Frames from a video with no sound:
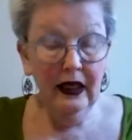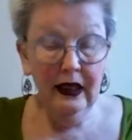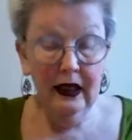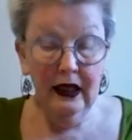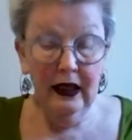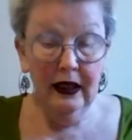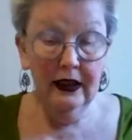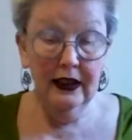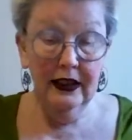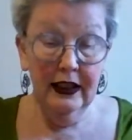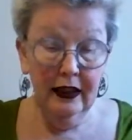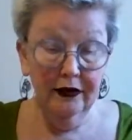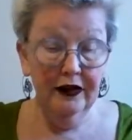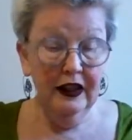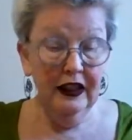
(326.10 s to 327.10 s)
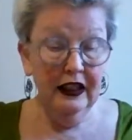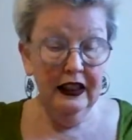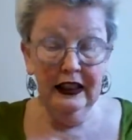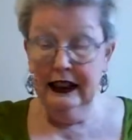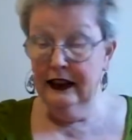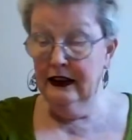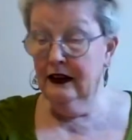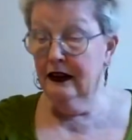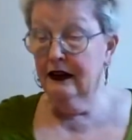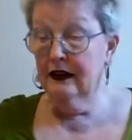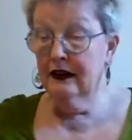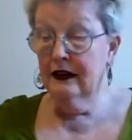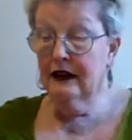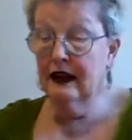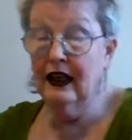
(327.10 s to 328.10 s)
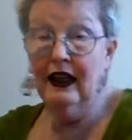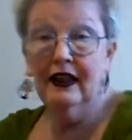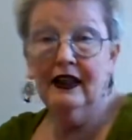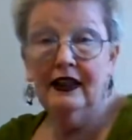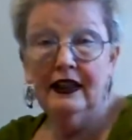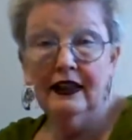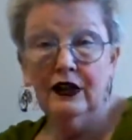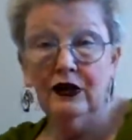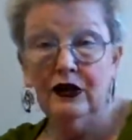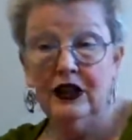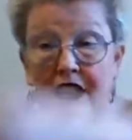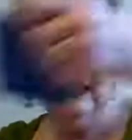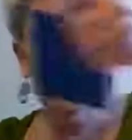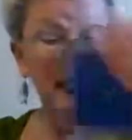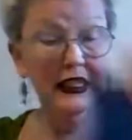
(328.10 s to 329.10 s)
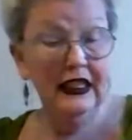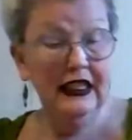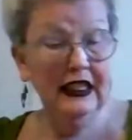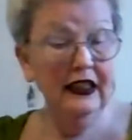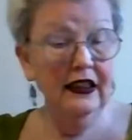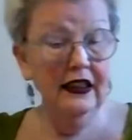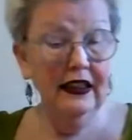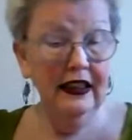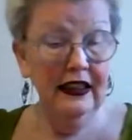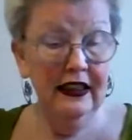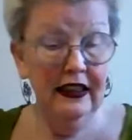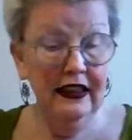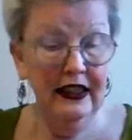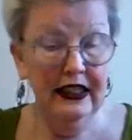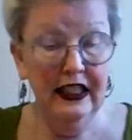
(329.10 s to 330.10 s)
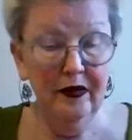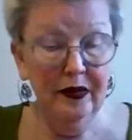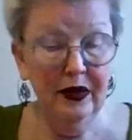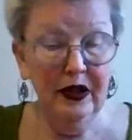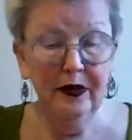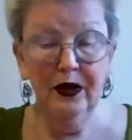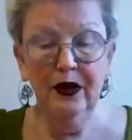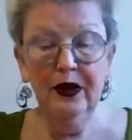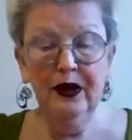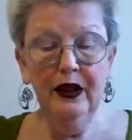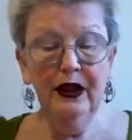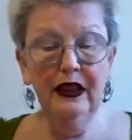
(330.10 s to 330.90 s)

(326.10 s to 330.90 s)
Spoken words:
are definitely, I think your son is here. They're the same people.